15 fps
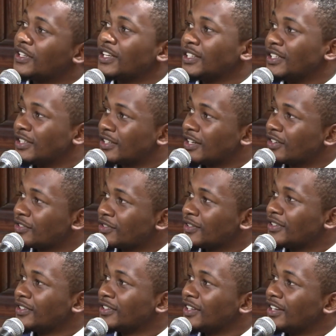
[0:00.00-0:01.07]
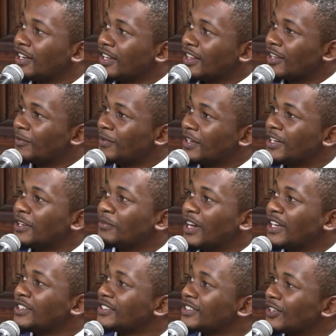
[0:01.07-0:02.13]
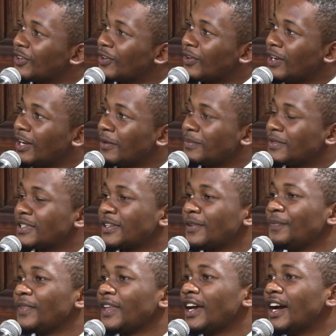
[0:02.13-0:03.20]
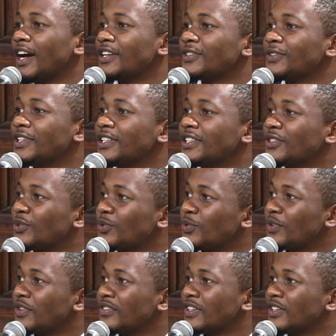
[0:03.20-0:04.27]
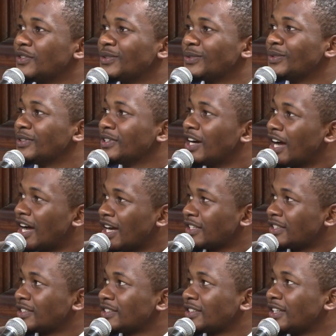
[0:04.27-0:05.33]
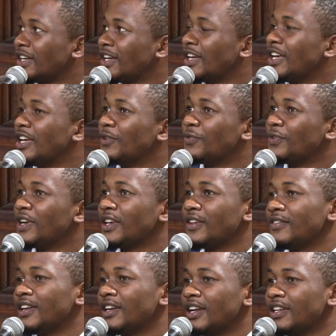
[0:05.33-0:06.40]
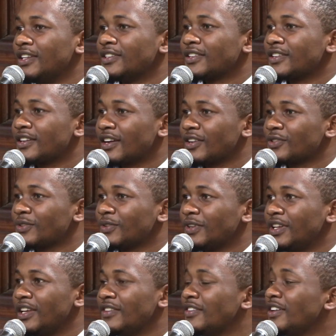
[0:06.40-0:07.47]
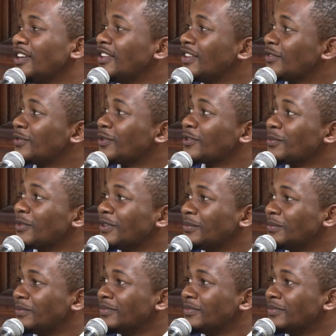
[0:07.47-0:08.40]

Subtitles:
that instruction, the building might collapse. Mm. And so it is true even to us. If we are given an instruction, even in the football